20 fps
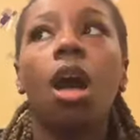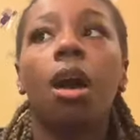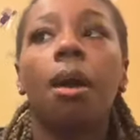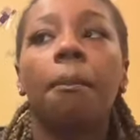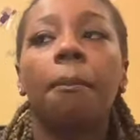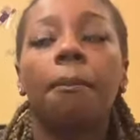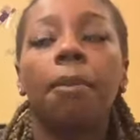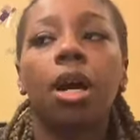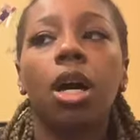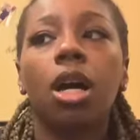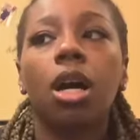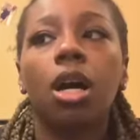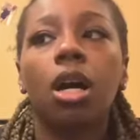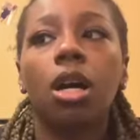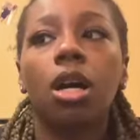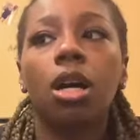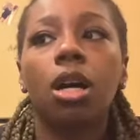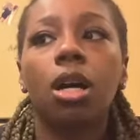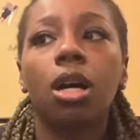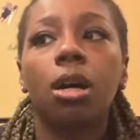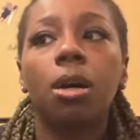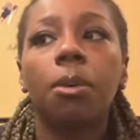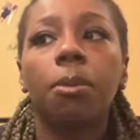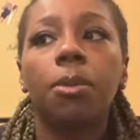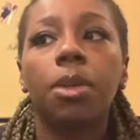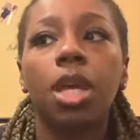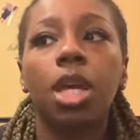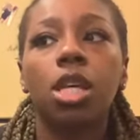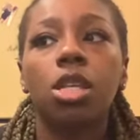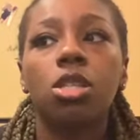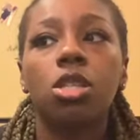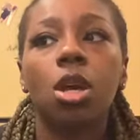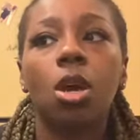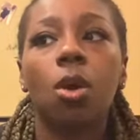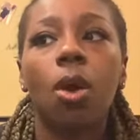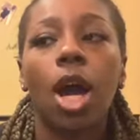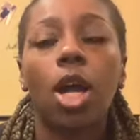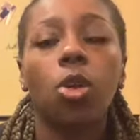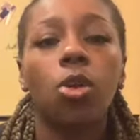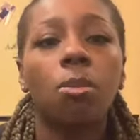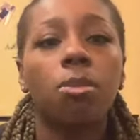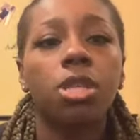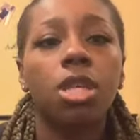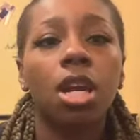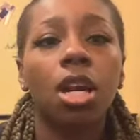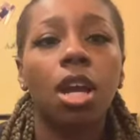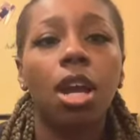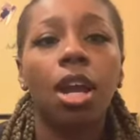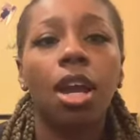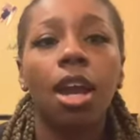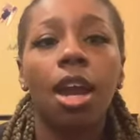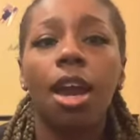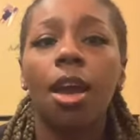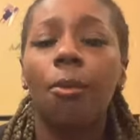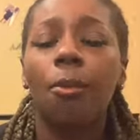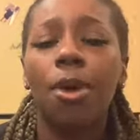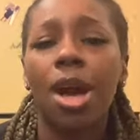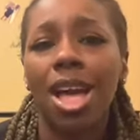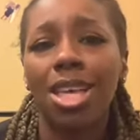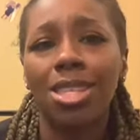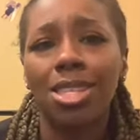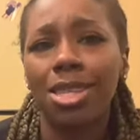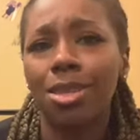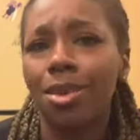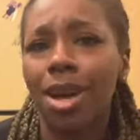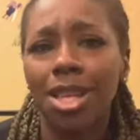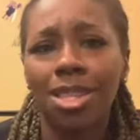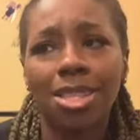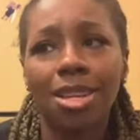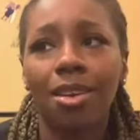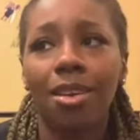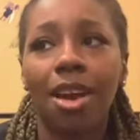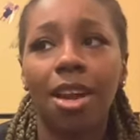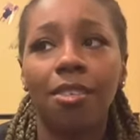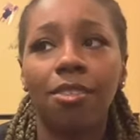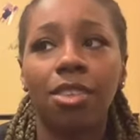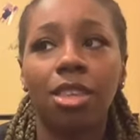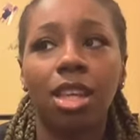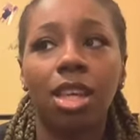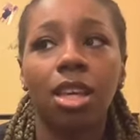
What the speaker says: But yeah, so I know I'm telling her, well, I tell her everything.